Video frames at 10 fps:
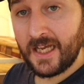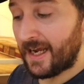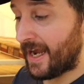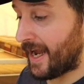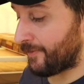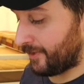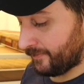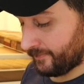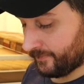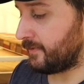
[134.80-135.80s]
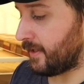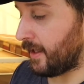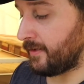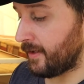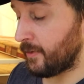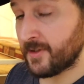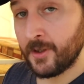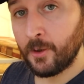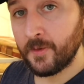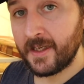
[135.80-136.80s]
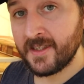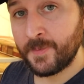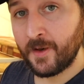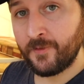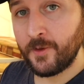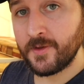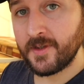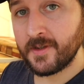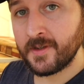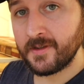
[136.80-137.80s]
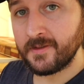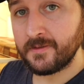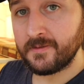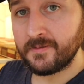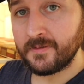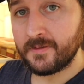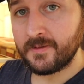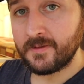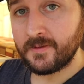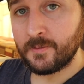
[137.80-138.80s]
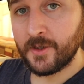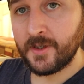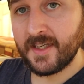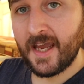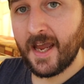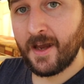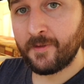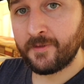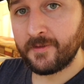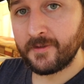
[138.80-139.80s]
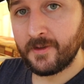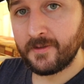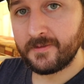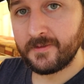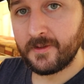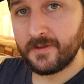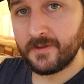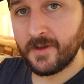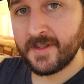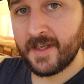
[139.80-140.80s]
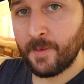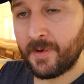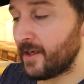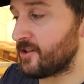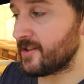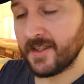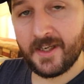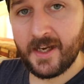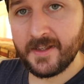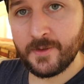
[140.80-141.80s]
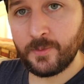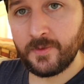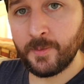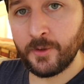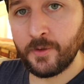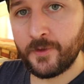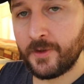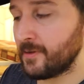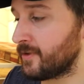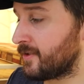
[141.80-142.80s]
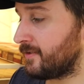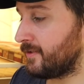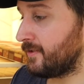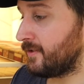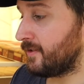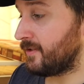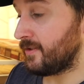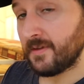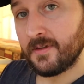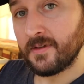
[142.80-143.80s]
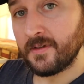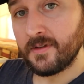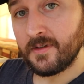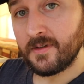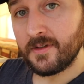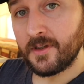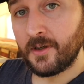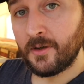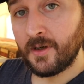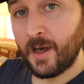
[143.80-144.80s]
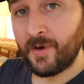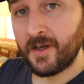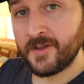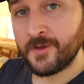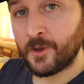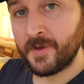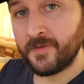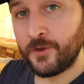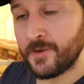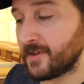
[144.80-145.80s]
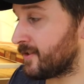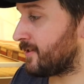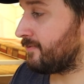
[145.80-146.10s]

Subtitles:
I have it. I was told that spare fuses were good to have on standby just in case you blew a fuse. So I bought an assortment of fuses.